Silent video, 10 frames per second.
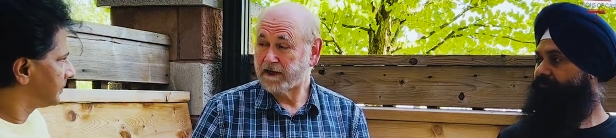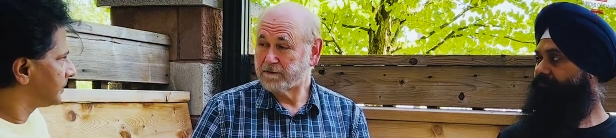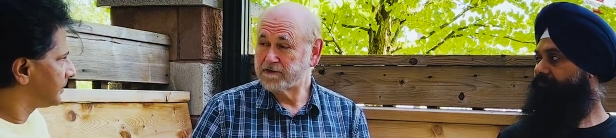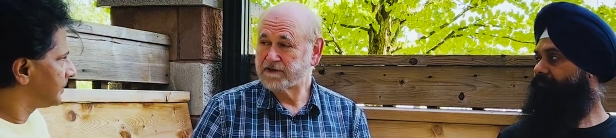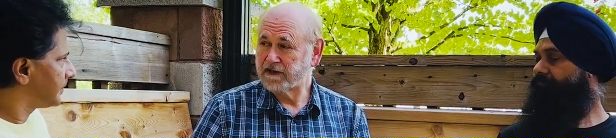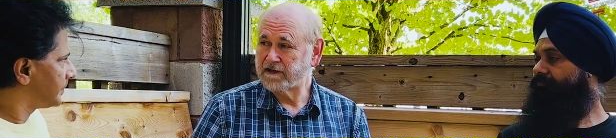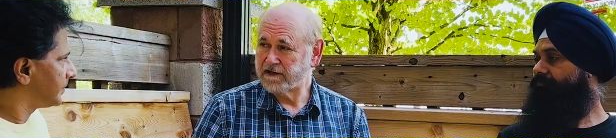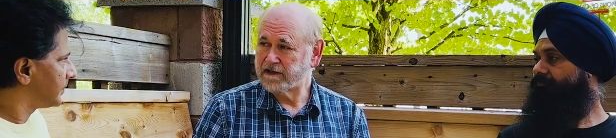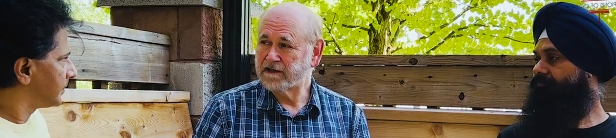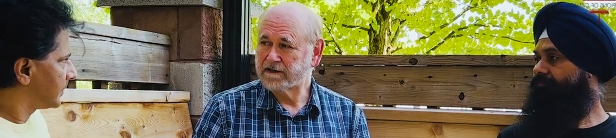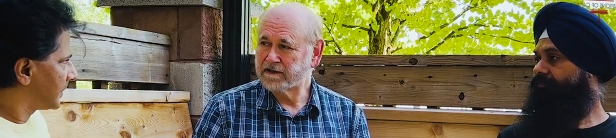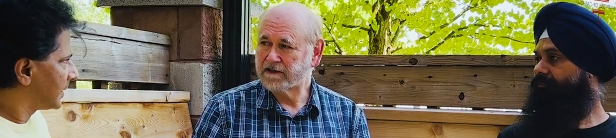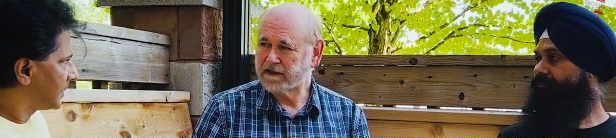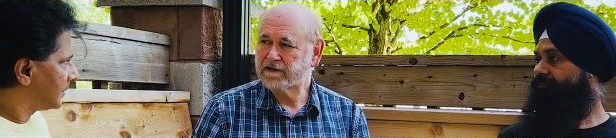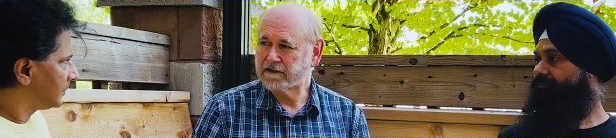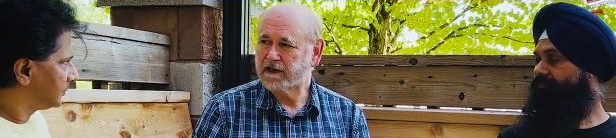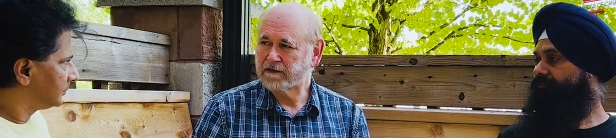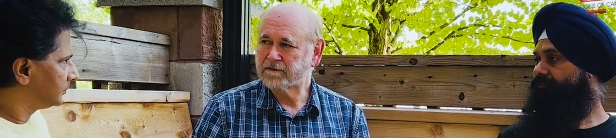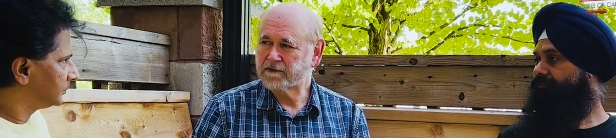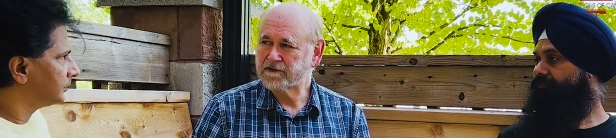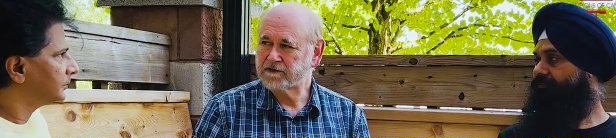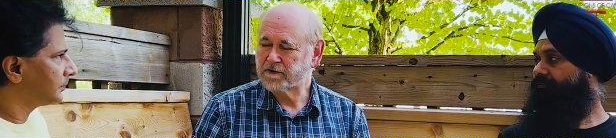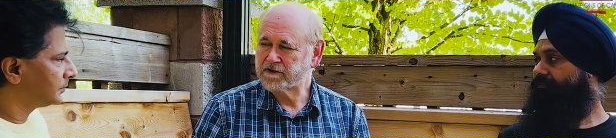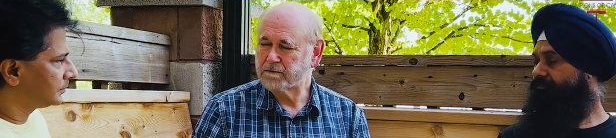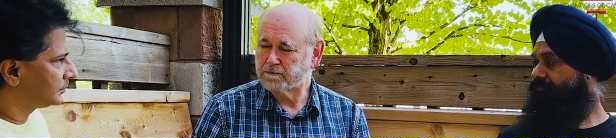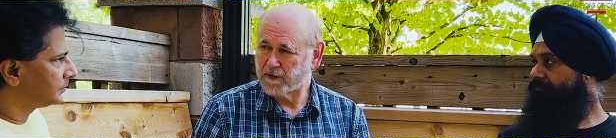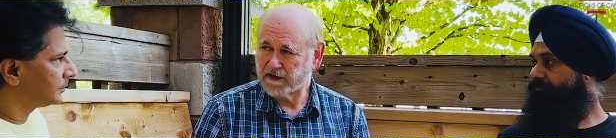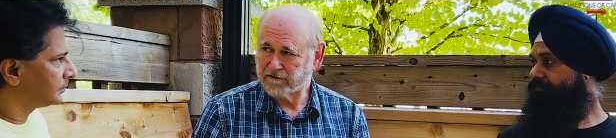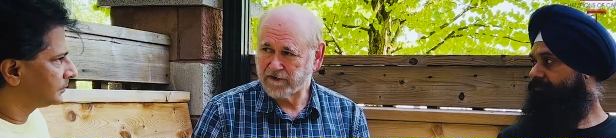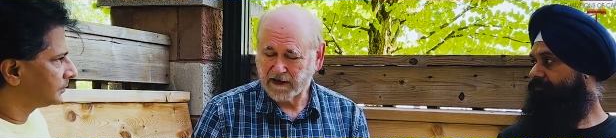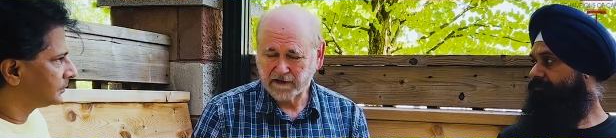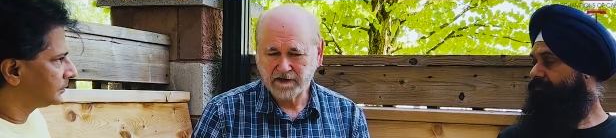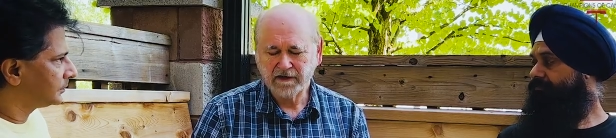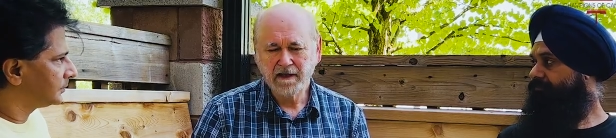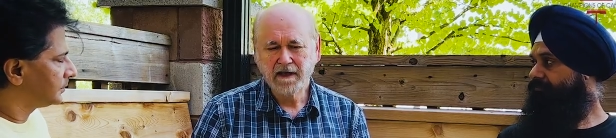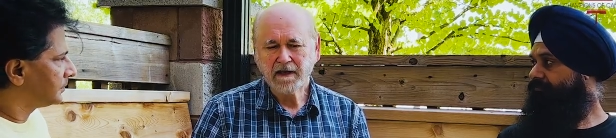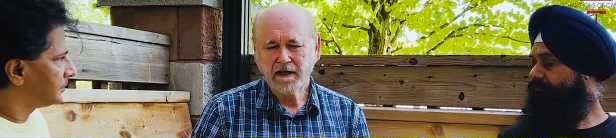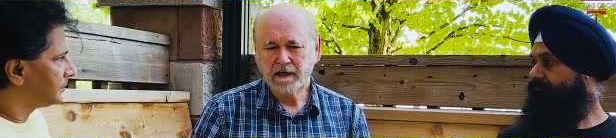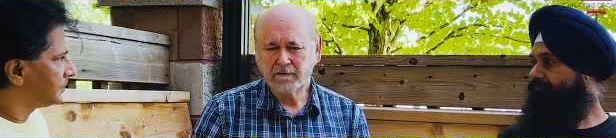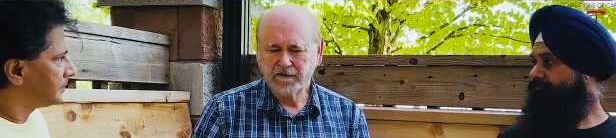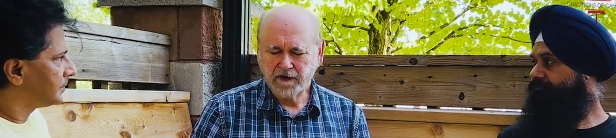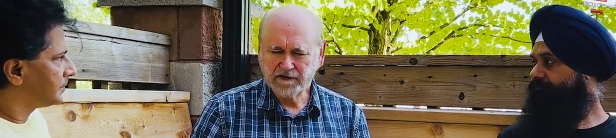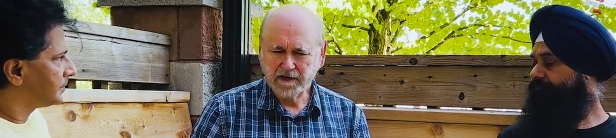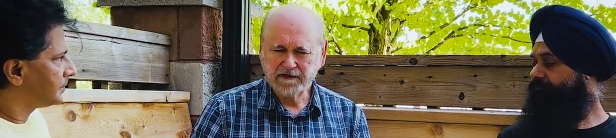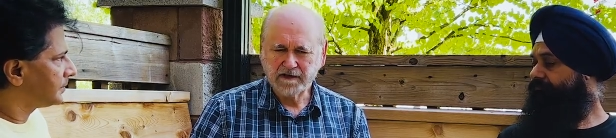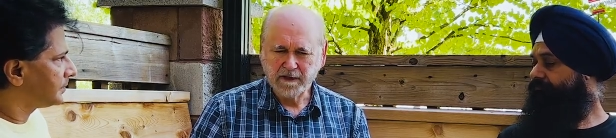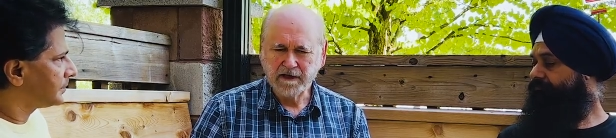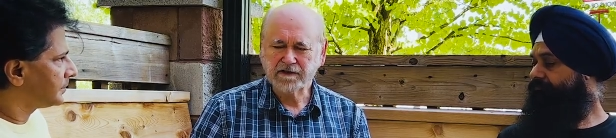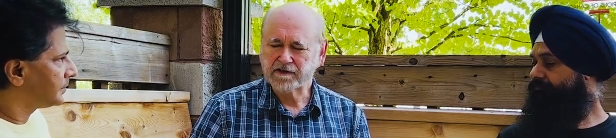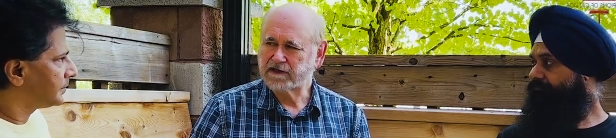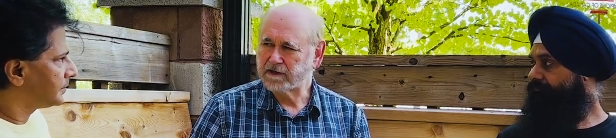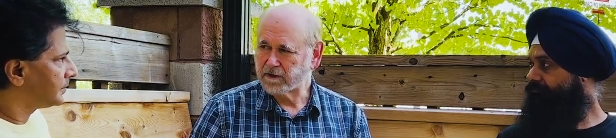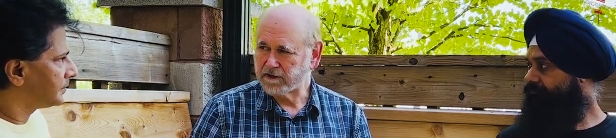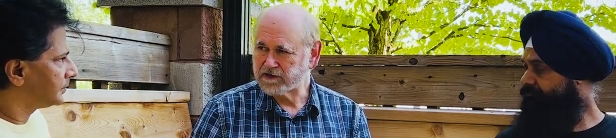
Speaker 1: I would say the, the internet was, was a big factor. And we've also had some interesting world